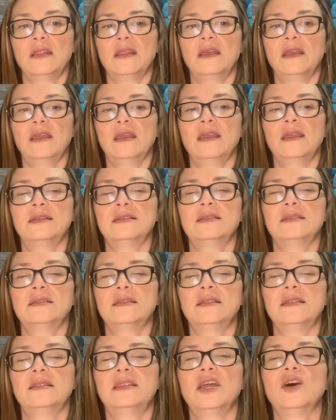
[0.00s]

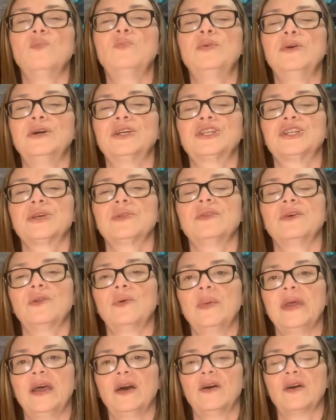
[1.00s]
they'll push a little
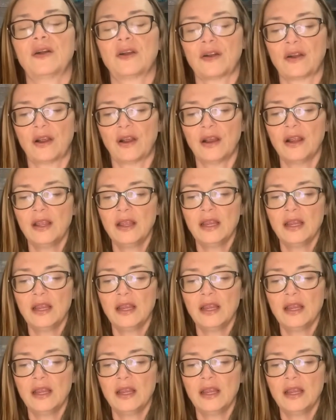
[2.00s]
bit harder.